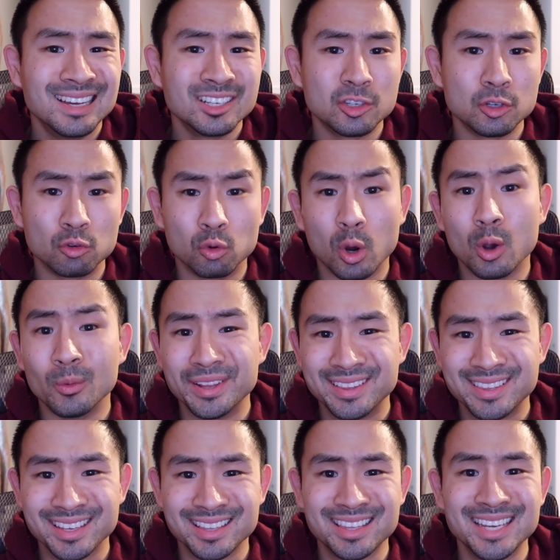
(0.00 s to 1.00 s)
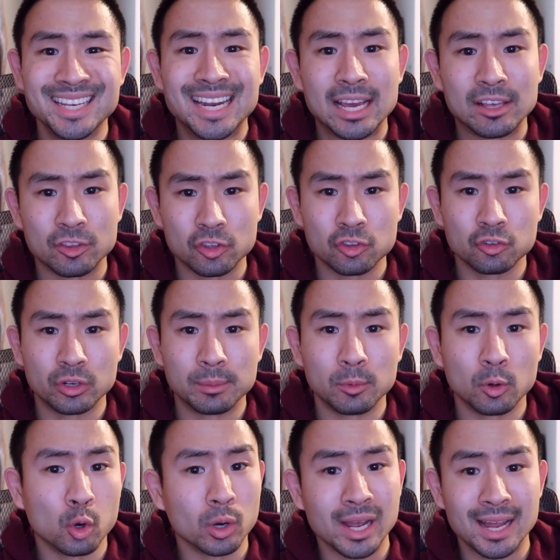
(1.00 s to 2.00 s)
to grow and succeed as a
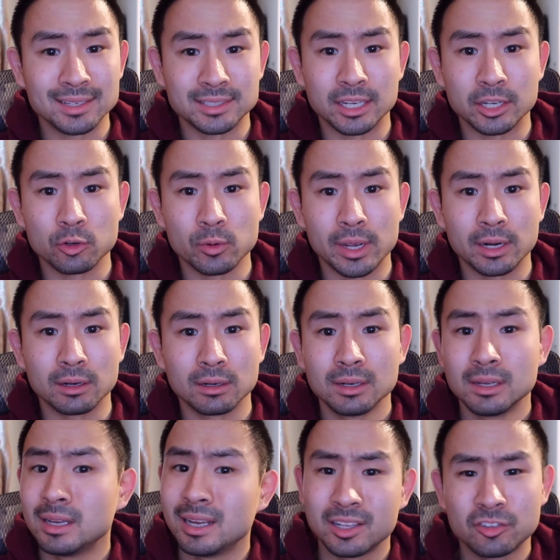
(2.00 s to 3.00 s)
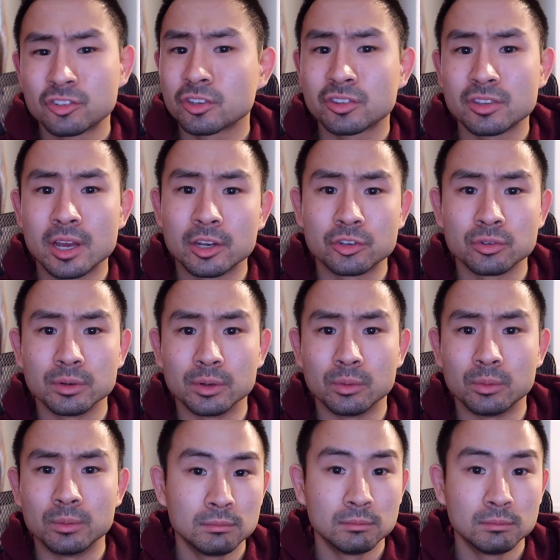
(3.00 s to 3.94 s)
streamer or content creator. It's just not true.